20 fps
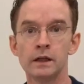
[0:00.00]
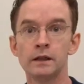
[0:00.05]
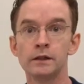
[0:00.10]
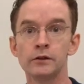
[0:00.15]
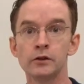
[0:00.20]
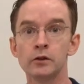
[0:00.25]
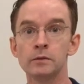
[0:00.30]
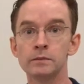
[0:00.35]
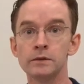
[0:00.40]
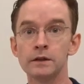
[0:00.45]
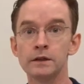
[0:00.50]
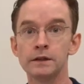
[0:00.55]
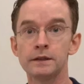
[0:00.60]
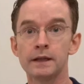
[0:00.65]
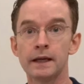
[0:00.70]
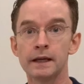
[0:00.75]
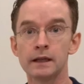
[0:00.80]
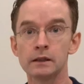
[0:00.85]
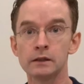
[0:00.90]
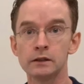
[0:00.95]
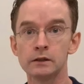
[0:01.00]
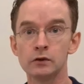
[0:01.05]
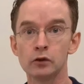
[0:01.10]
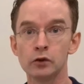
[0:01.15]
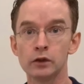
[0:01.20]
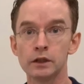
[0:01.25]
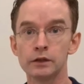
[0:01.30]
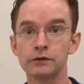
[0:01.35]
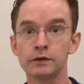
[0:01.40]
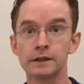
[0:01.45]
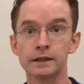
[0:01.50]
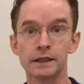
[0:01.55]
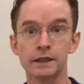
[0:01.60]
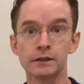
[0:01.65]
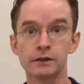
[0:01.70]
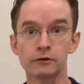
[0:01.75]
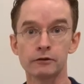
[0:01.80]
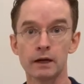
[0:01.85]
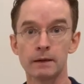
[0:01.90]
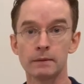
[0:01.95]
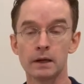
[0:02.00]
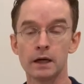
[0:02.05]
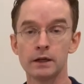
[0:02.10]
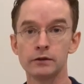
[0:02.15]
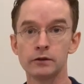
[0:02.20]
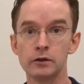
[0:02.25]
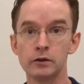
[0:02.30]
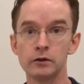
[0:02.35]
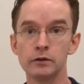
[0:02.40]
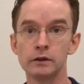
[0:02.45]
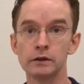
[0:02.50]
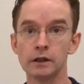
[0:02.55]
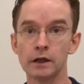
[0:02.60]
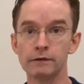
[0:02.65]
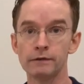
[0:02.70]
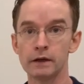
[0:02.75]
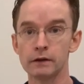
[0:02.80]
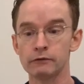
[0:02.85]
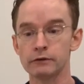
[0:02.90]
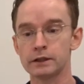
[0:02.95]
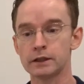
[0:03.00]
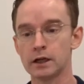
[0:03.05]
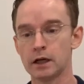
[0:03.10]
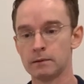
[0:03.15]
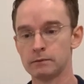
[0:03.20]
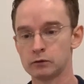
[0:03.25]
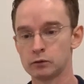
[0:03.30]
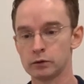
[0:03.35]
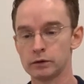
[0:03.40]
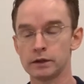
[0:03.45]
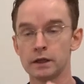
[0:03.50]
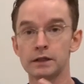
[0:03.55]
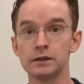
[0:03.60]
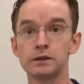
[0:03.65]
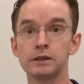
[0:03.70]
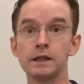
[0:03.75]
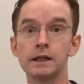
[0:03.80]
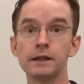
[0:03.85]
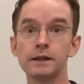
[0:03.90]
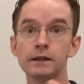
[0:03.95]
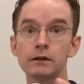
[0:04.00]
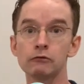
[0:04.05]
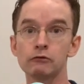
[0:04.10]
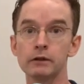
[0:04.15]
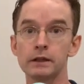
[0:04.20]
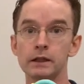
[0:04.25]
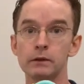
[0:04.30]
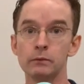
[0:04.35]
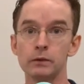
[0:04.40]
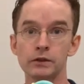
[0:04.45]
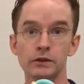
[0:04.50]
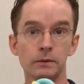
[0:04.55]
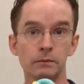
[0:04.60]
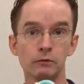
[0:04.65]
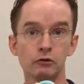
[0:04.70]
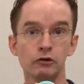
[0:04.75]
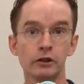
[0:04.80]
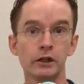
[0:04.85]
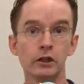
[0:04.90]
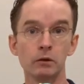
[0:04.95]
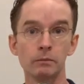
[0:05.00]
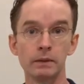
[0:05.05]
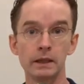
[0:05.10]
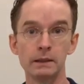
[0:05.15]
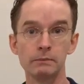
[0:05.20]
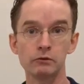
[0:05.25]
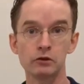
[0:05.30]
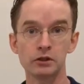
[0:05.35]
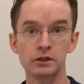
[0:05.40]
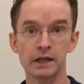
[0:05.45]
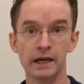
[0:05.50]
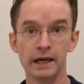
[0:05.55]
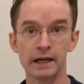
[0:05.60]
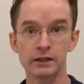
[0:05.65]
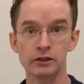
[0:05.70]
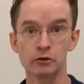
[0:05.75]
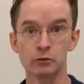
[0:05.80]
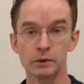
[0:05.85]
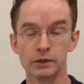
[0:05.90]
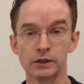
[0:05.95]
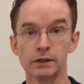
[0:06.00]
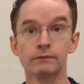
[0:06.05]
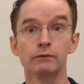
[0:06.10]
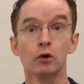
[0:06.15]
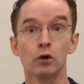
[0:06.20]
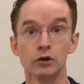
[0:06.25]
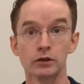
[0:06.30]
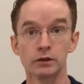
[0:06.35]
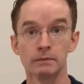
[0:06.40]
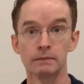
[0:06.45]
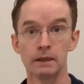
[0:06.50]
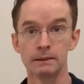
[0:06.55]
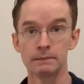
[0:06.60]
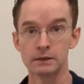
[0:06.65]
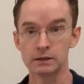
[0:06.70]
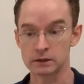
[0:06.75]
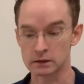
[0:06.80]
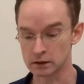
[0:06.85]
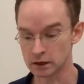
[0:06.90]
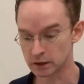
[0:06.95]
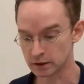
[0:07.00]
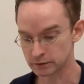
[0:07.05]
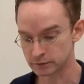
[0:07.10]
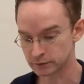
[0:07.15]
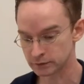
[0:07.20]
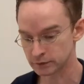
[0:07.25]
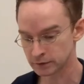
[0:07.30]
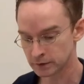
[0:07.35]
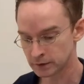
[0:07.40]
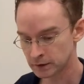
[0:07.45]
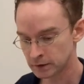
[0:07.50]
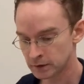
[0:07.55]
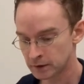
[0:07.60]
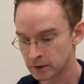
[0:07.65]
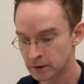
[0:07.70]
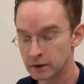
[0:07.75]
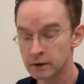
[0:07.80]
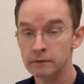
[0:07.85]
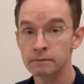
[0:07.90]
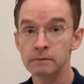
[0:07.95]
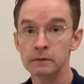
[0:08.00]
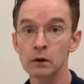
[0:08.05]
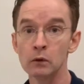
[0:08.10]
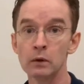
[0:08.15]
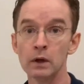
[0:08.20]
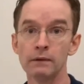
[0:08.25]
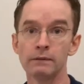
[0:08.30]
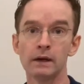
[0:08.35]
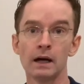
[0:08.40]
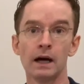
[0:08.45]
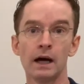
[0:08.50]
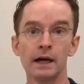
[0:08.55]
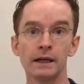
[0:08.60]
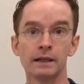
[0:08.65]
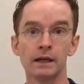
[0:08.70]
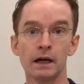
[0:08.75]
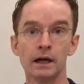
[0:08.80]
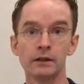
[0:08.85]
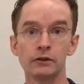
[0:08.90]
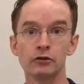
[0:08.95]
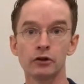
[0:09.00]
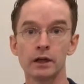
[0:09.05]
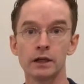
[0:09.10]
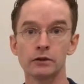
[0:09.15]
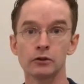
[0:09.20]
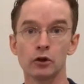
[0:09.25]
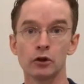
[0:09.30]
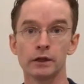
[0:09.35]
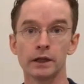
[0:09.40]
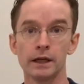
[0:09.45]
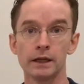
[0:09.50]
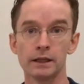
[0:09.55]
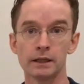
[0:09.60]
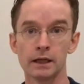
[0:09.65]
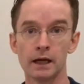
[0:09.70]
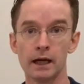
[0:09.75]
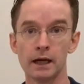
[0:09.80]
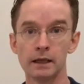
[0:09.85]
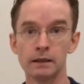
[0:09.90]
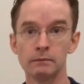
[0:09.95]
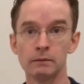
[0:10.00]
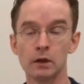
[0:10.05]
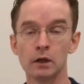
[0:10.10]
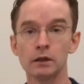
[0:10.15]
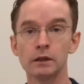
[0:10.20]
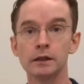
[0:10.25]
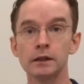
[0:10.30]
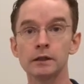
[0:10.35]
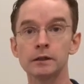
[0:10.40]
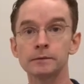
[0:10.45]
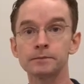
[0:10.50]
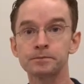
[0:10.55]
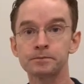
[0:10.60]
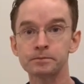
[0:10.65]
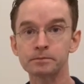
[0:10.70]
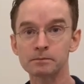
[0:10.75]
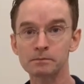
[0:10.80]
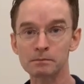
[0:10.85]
In terms of the dangling toys for the kids to grab onto, the Lovevery comes with a nice teething ring with some crinkle paper attached, which of course the babies love. We have a high contrast organic cotton ball here.